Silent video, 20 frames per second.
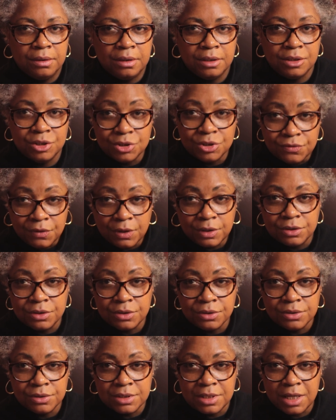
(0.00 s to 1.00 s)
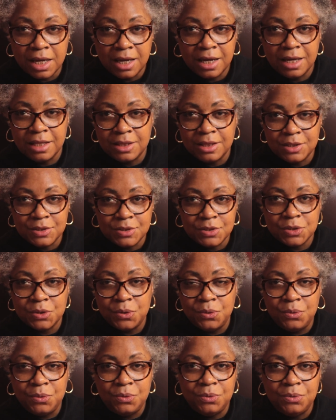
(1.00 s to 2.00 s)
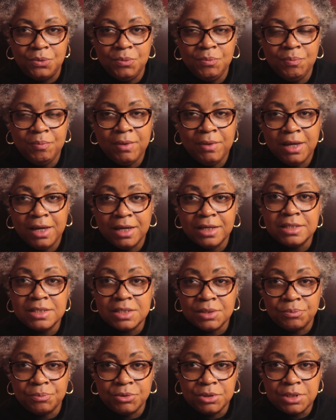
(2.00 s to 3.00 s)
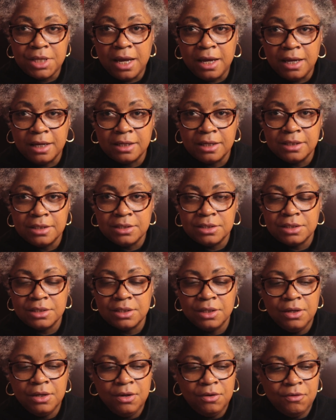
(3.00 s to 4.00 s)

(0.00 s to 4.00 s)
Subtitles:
instructors at the school as the protagonist